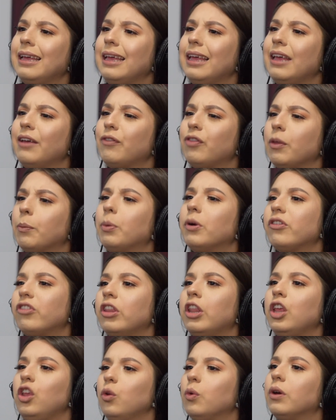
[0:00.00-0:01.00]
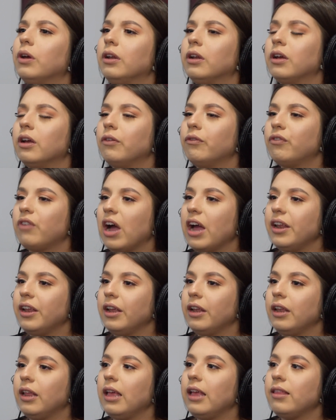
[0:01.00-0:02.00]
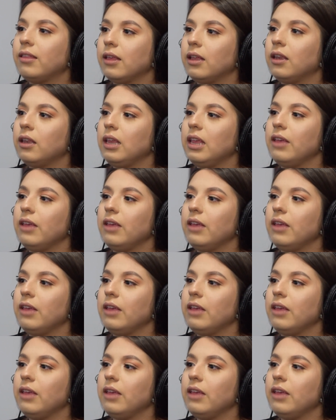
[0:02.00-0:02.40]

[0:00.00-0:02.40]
if the person that you can confide in isn't